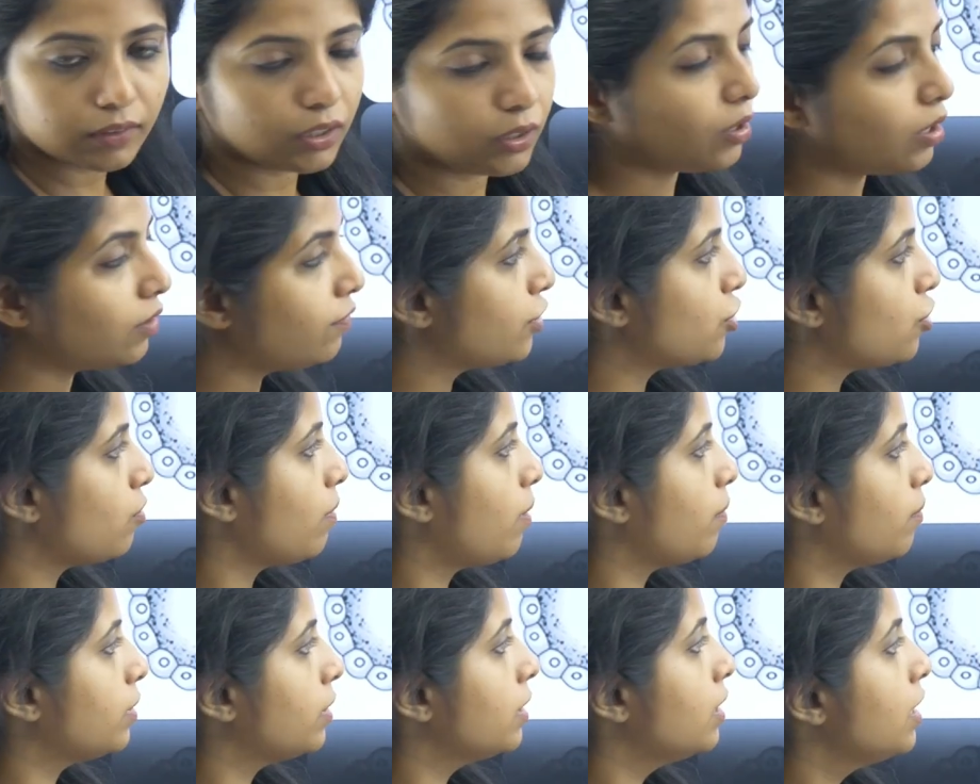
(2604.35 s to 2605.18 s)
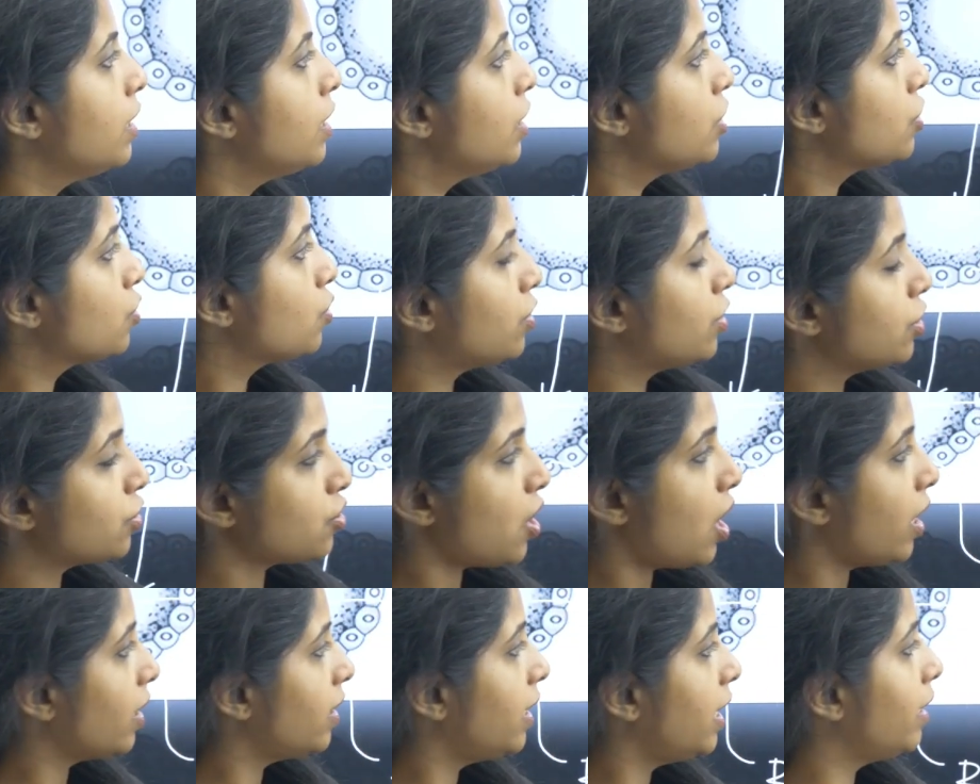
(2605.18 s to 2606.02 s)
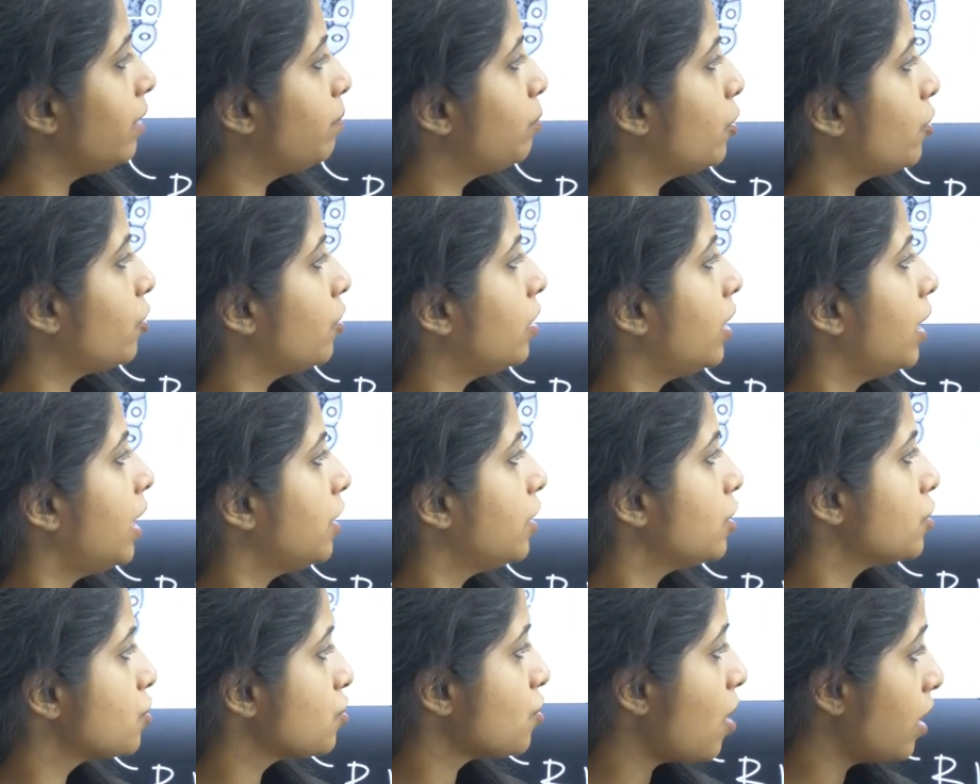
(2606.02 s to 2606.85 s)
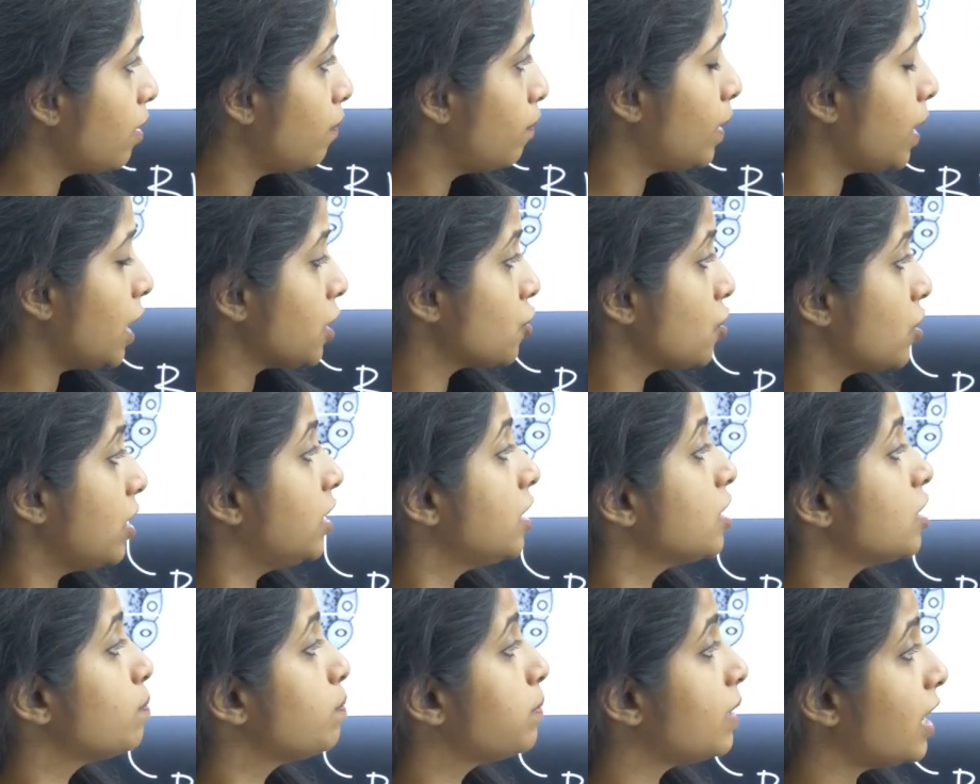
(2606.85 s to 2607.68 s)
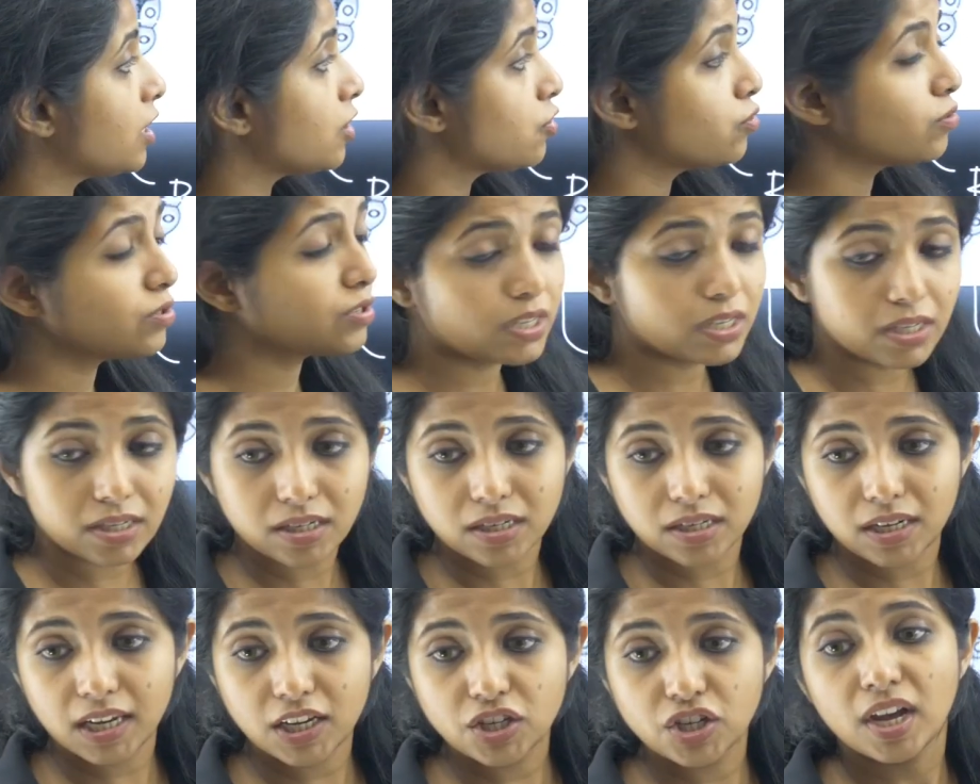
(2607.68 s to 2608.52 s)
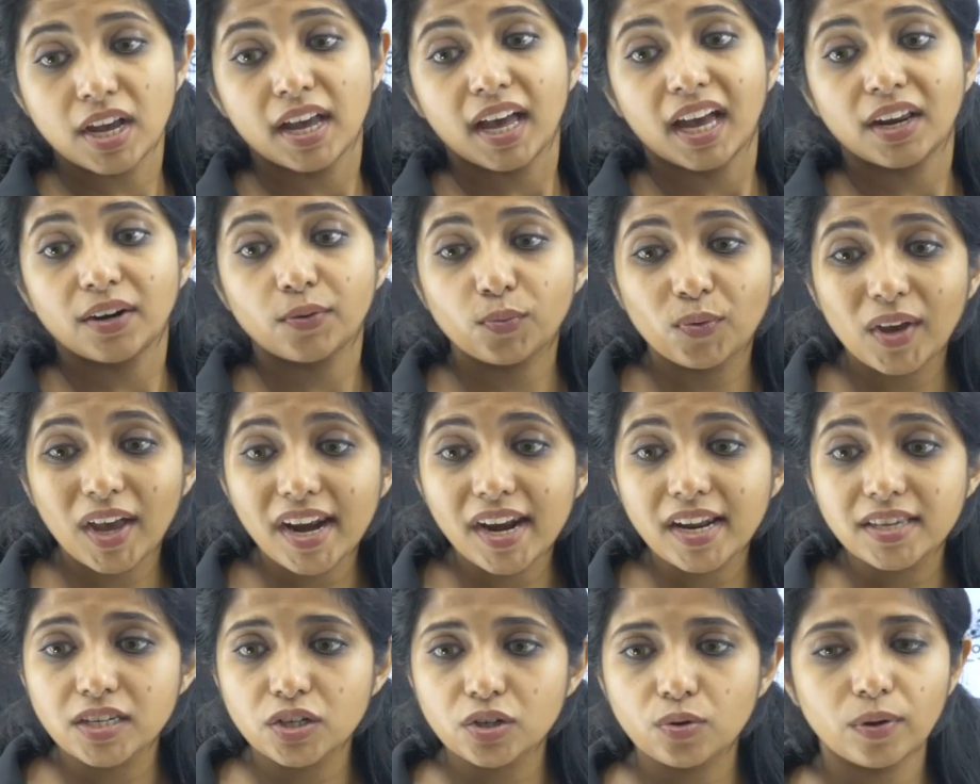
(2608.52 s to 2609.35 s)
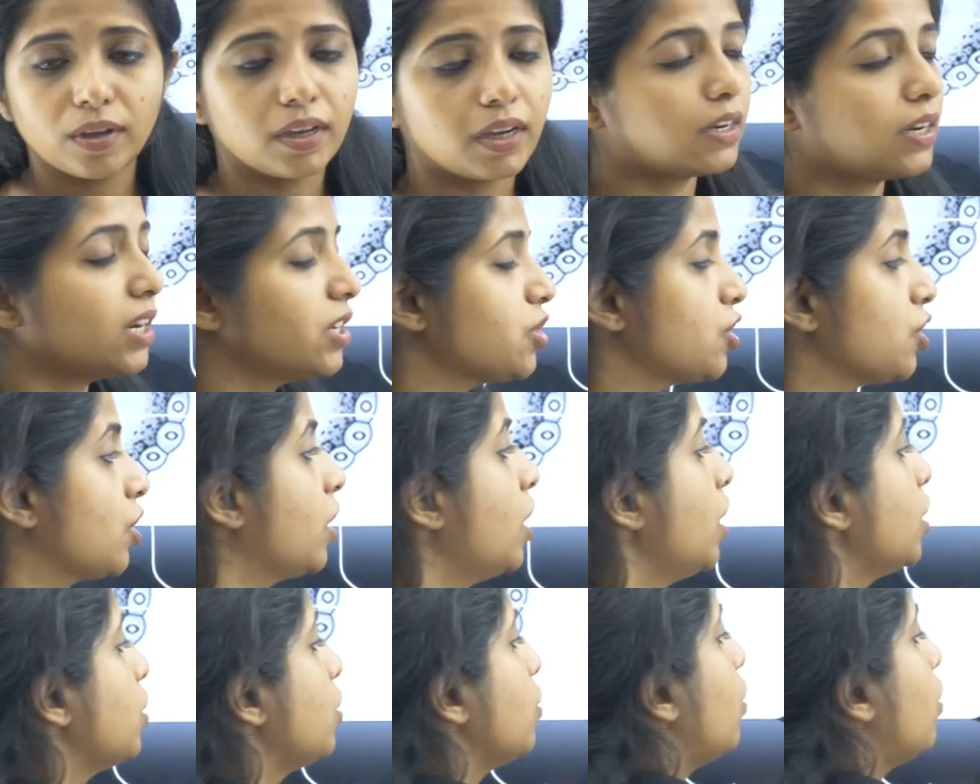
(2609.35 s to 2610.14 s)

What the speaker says: Always remember. So, it is not late morula, it is not blastula, it is blastocyst stage. And where is it going and touching?